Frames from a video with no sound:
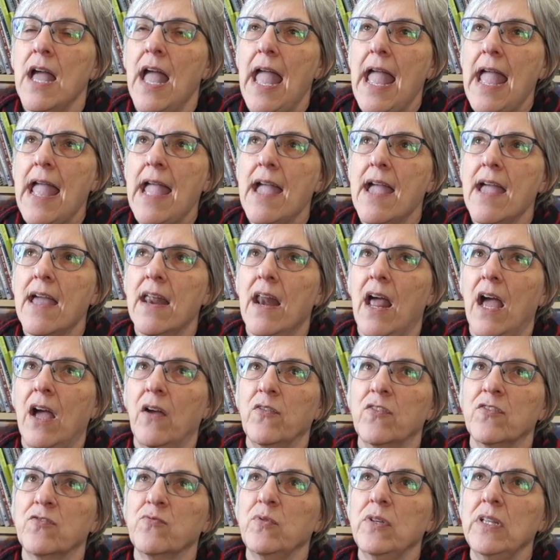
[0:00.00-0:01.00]
And I
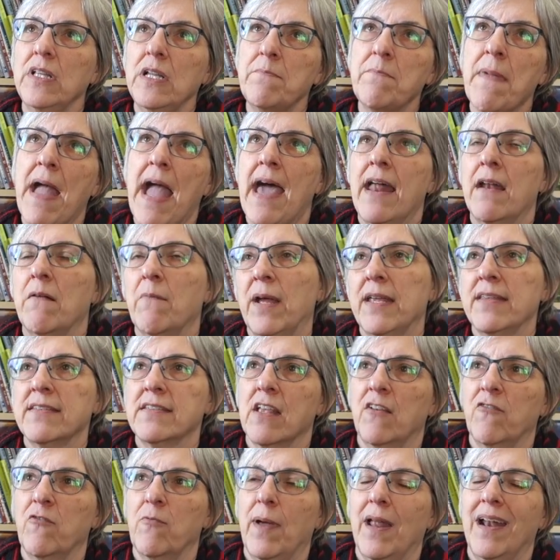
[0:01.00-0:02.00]
was really mad at
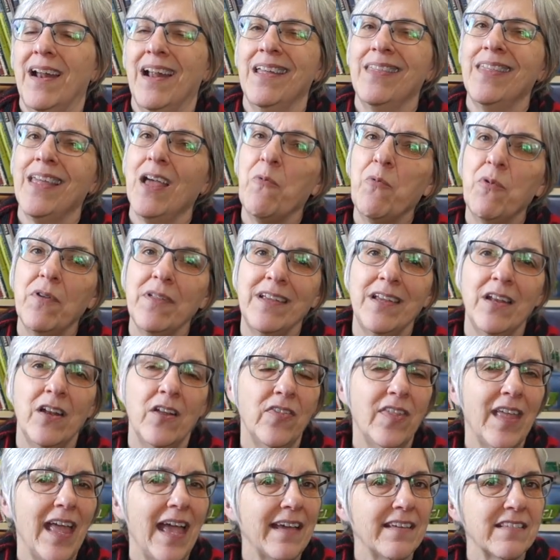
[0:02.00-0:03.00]
myself about it. I thought, well, you
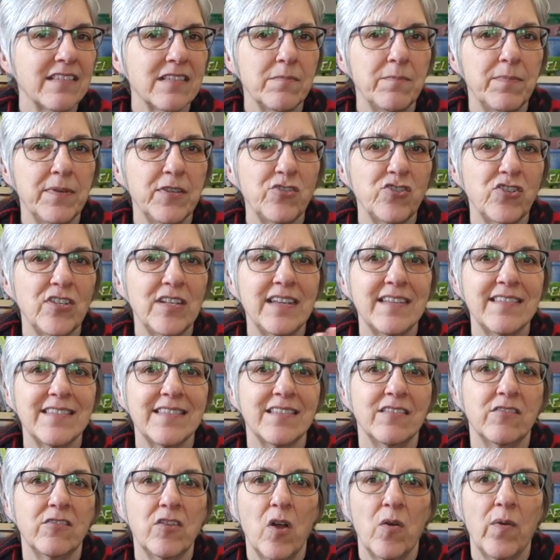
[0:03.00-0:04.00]
know, the exhibition is
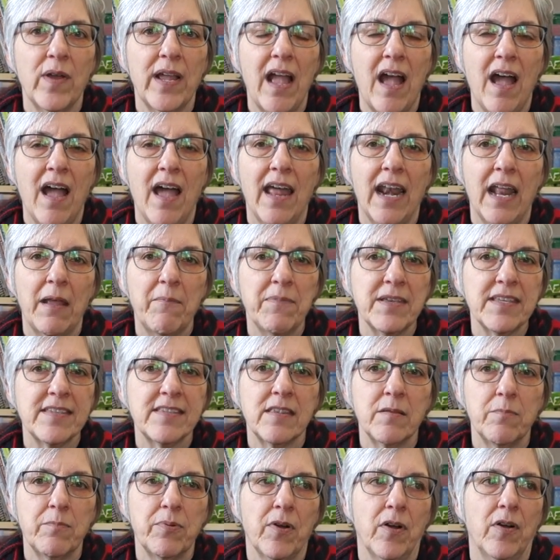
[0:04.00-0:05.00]
still going on. I
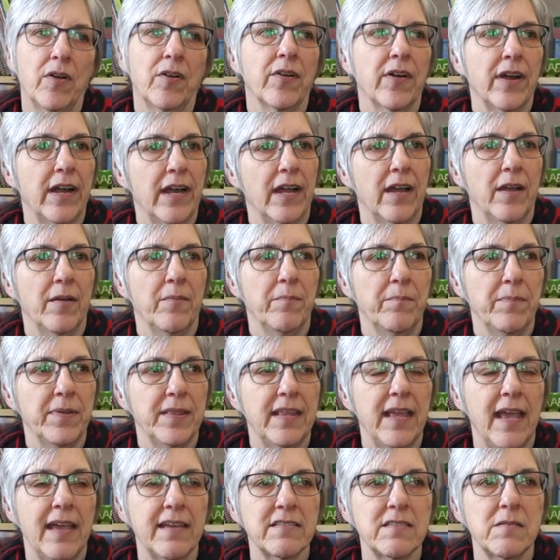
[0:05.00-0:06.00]
missed the program, but
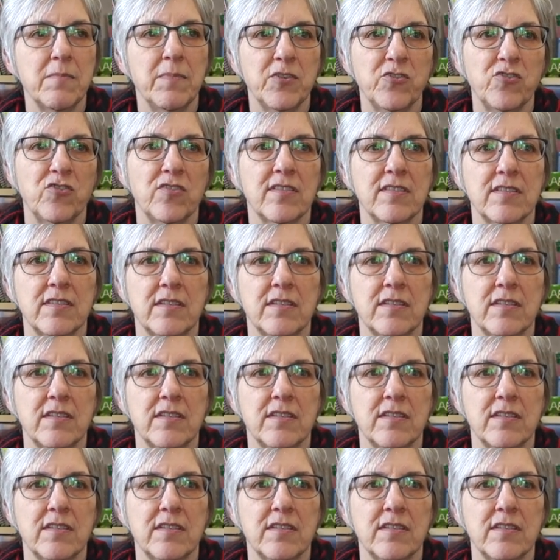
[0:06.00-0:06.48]
the exhibition's